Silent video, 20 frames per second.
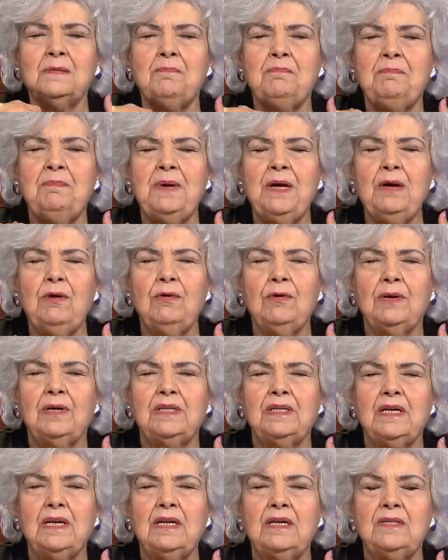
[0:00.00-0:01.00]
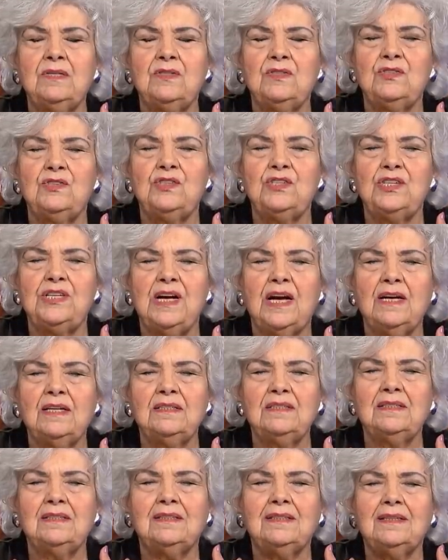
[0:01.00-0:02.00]
spirit is
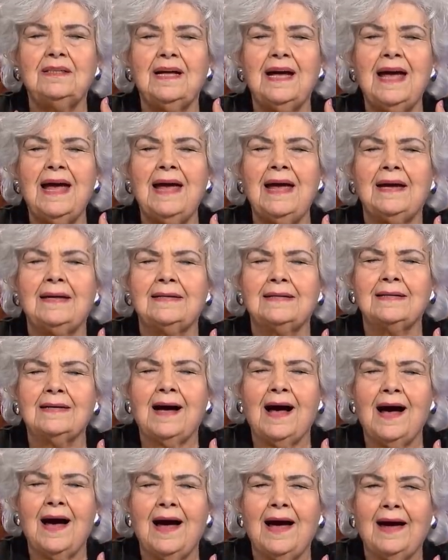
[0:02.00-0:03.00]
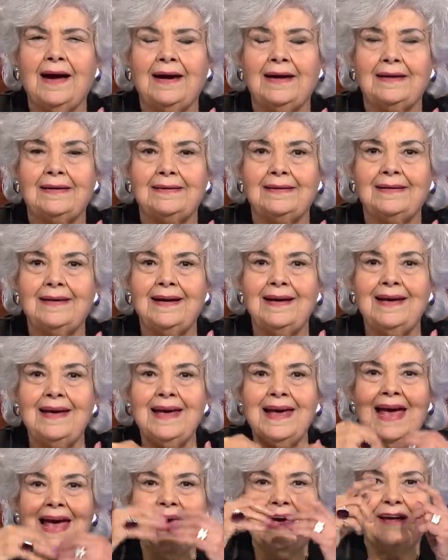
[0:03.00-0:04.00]
gentle and kind
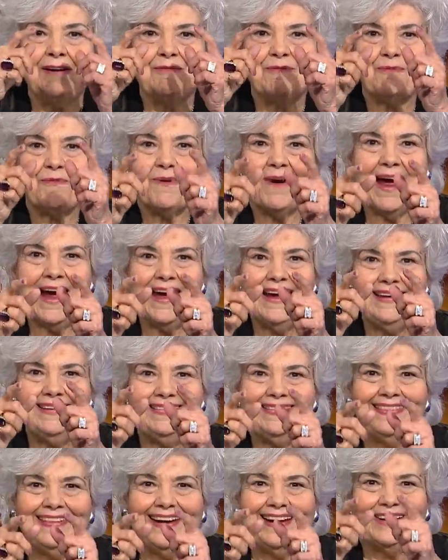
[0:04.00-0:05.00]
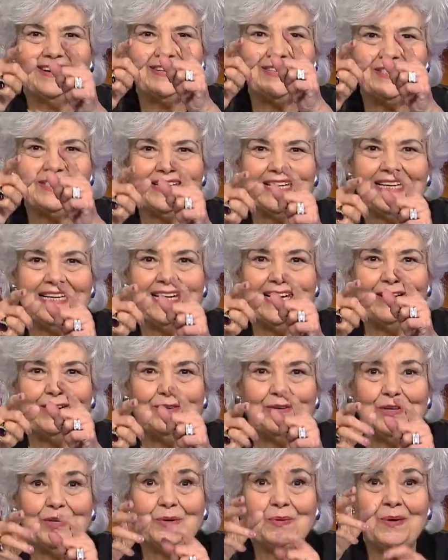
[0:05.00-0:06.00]
and right there to
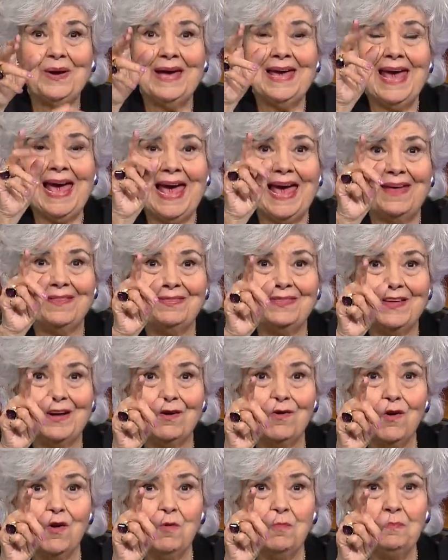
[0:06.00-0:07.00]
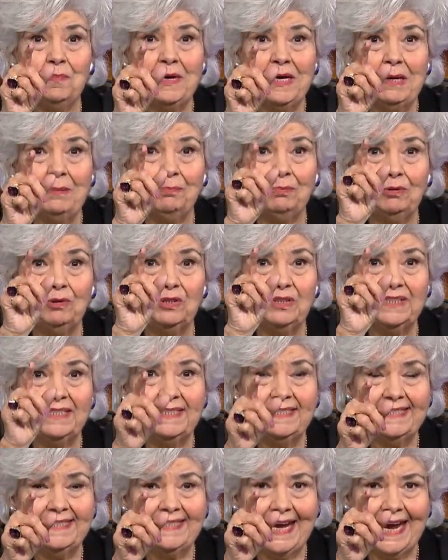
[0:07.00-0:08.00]
heal you. And there are people
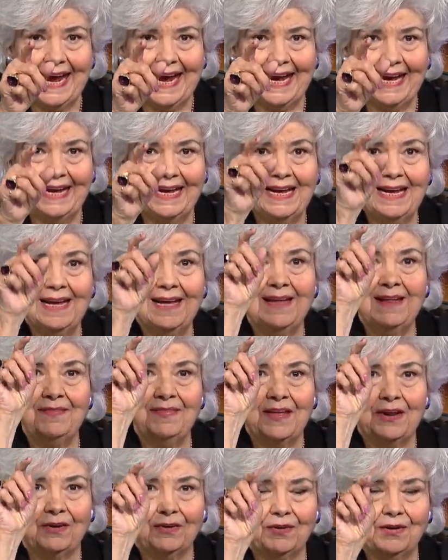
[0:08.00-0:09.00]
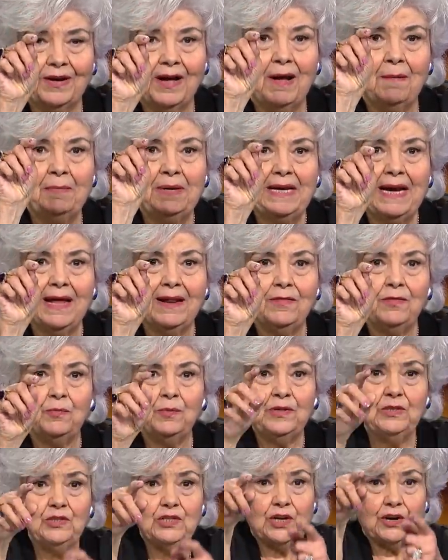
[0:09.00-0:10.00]
today that are coming out of
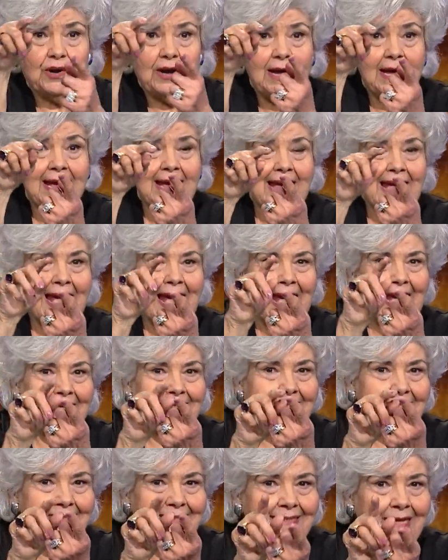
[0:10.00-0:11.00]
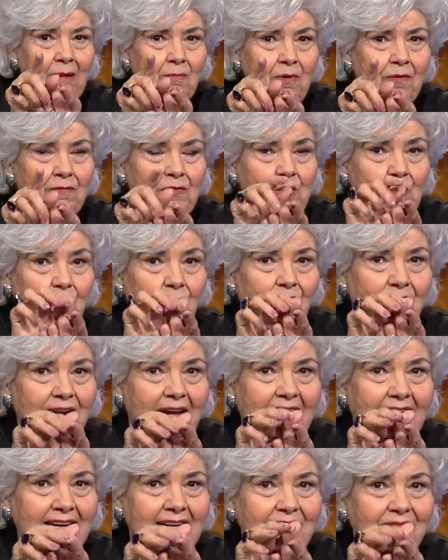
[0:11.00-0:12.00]
the wheelchair. And some of you are
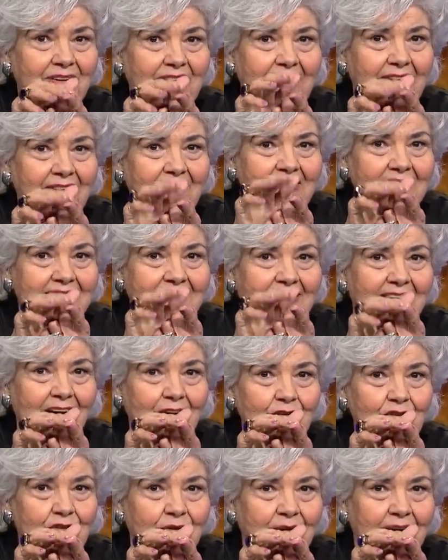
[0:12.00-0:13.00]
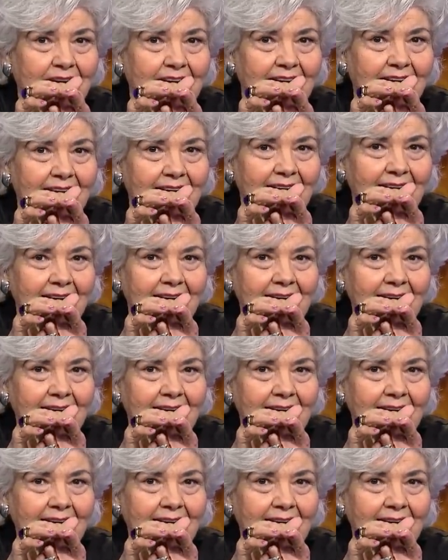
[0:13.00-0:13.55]
not even in this country.